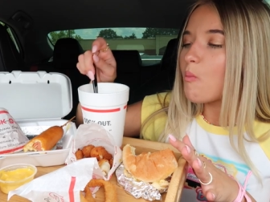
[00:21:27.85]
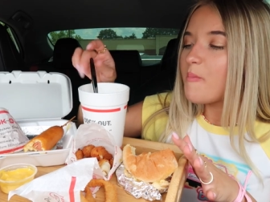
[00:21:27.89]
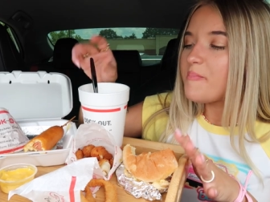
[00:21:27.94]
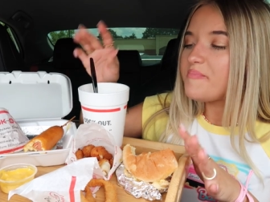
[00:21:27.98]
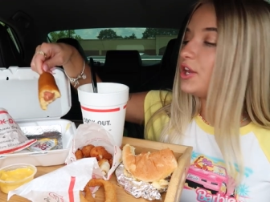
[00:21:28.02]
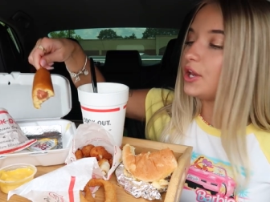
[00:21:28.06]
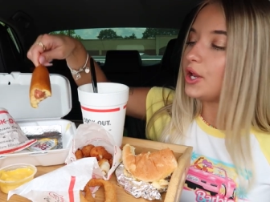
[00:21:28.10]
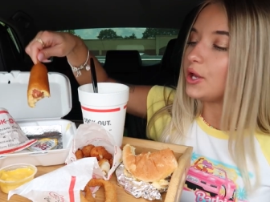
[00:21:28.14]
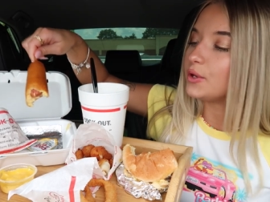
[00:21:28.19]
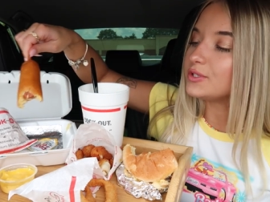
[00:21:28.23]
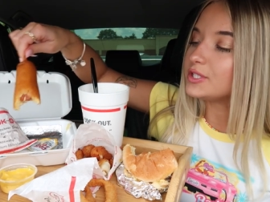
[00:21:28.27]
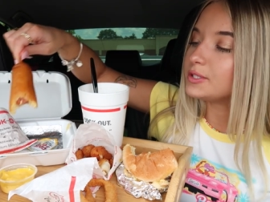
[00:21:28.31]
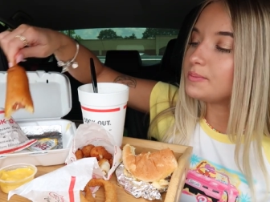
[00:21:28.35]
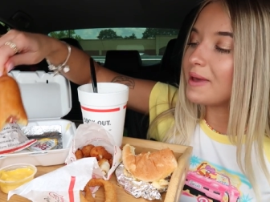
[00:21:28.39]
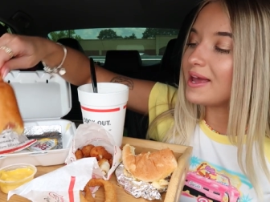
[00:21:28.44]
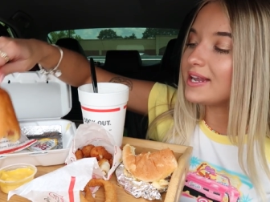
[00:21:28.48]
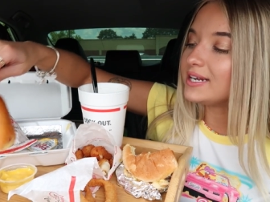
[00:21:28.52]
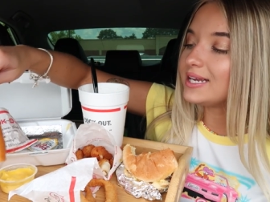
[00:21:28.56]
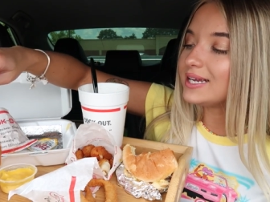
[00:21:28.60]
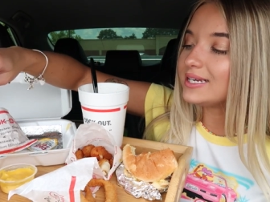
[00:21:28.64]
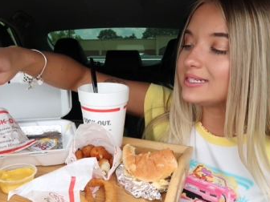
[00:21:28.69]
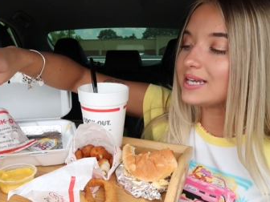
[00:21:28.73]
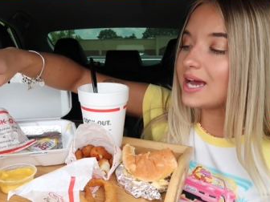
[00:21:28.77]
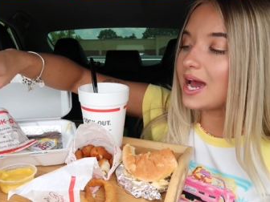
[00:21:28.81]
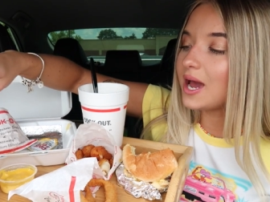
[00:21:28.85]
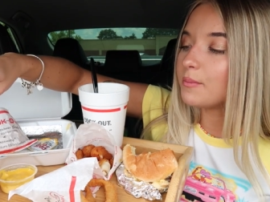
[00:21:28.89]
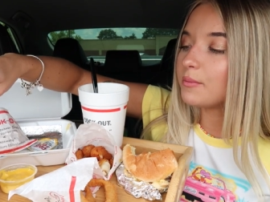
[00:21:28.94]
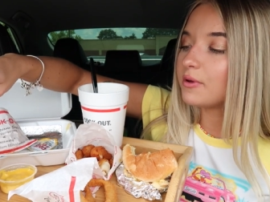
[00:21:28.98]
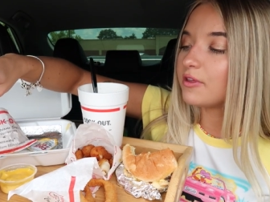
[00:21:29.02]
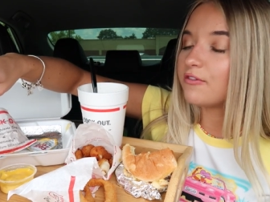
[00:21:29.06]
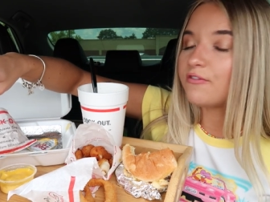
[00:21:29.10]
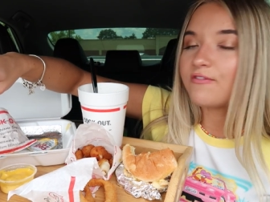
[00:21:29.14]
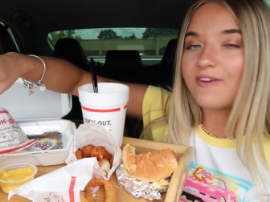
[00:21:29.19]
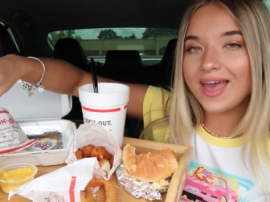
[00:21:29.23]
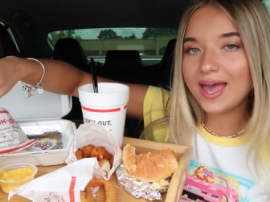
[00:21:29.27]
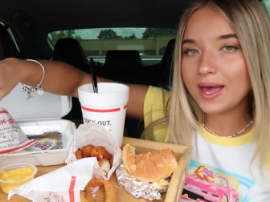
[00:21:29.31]
You know, spending time
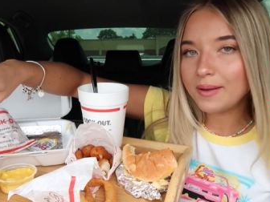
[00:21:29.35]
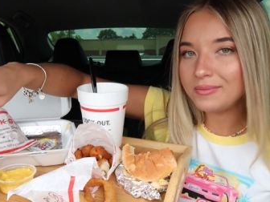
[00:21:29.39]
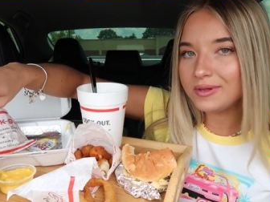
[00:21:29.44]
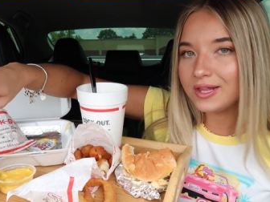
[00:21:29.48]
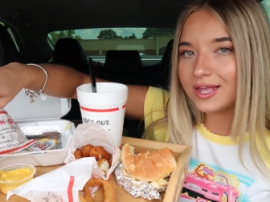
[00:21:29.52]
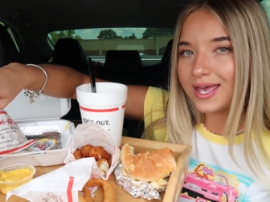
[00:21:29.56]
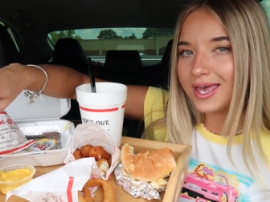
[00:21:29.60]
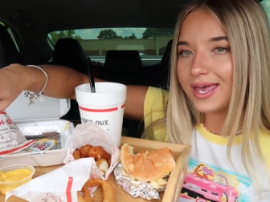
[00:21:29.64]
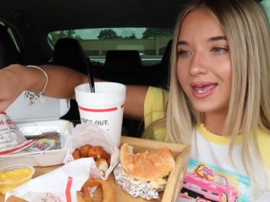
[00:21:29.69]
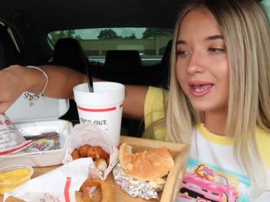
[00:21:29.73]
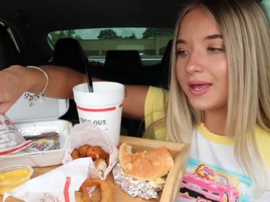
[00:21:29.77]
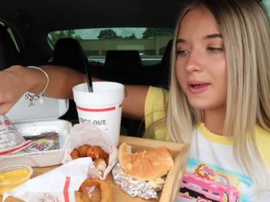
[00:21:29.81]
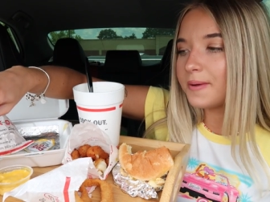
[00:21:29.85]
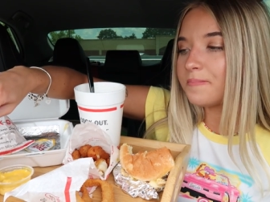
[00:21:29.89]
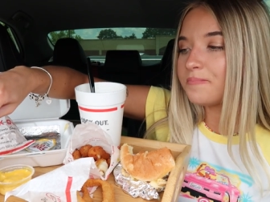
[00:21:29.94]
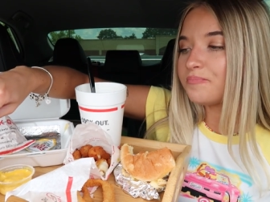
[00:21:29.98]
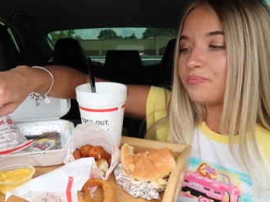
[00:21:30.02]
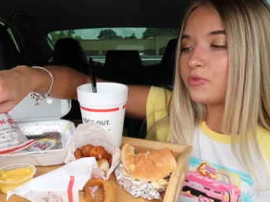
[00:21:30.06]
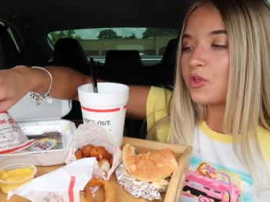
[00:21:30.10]
with family,